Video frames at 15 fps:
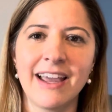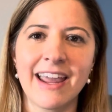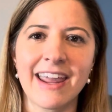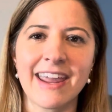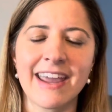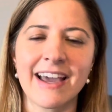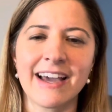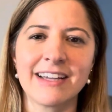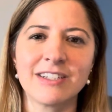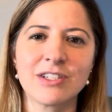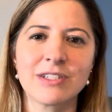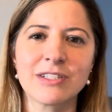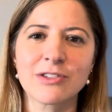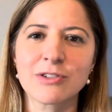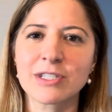And
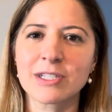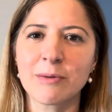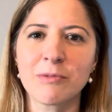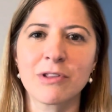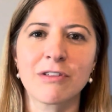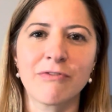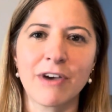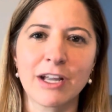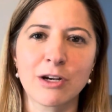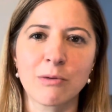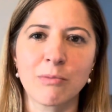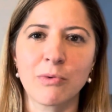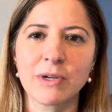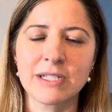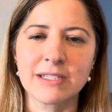these are some of the finer
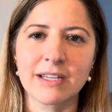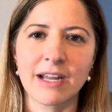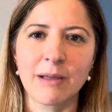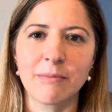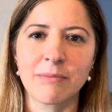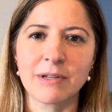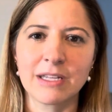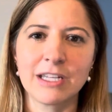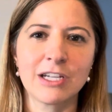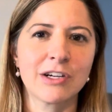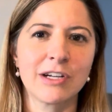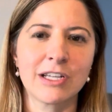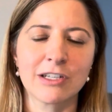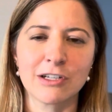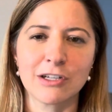points that I've been
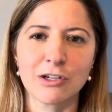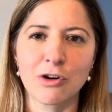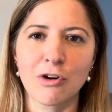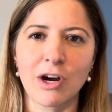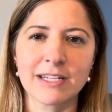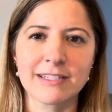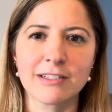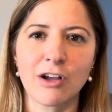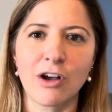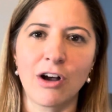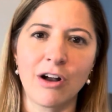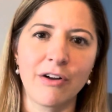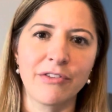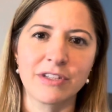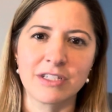hearing across
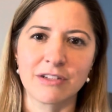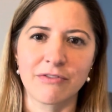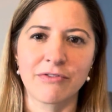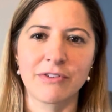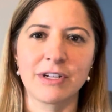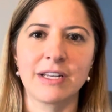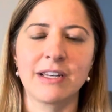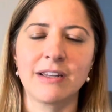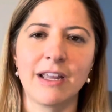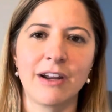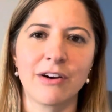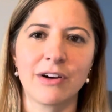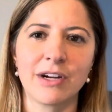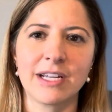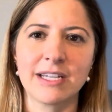all the different
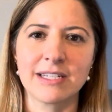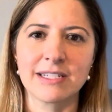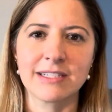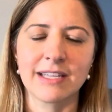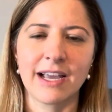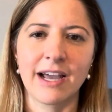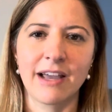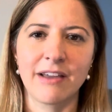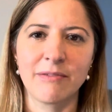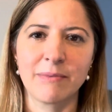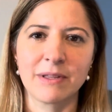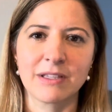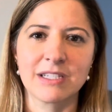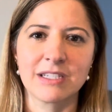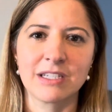areas that I've
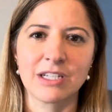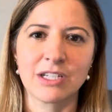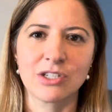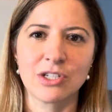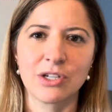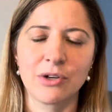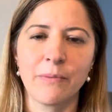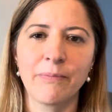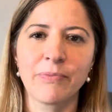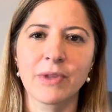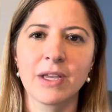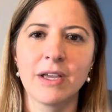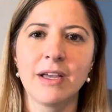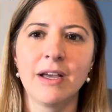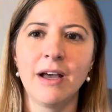been listening to.
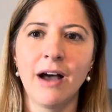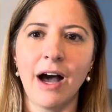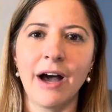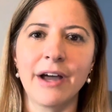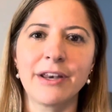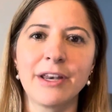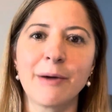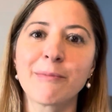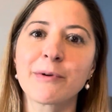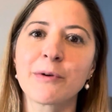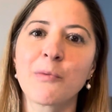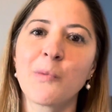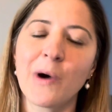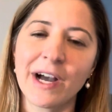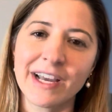Uh, number
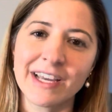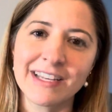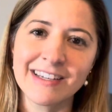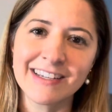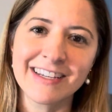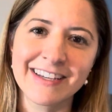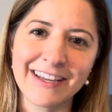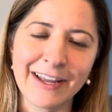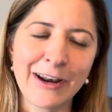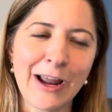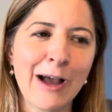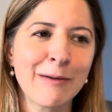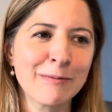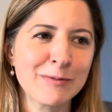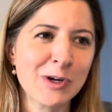one, and
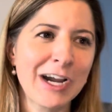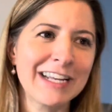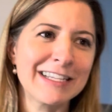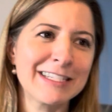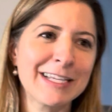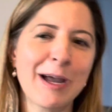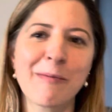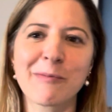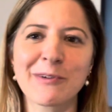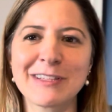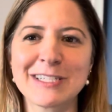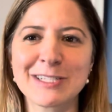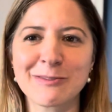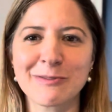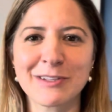I'll try to temper
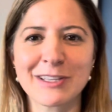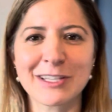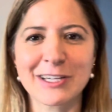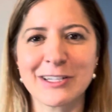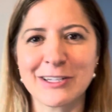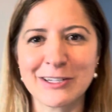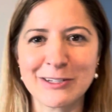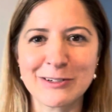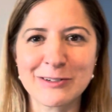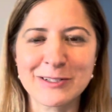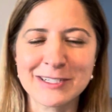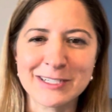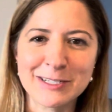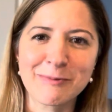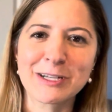this with the good
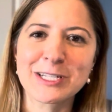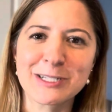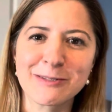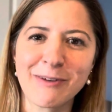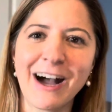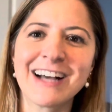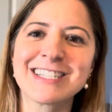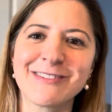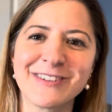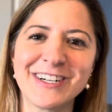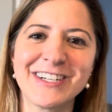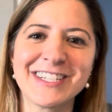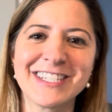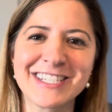news as much as possible.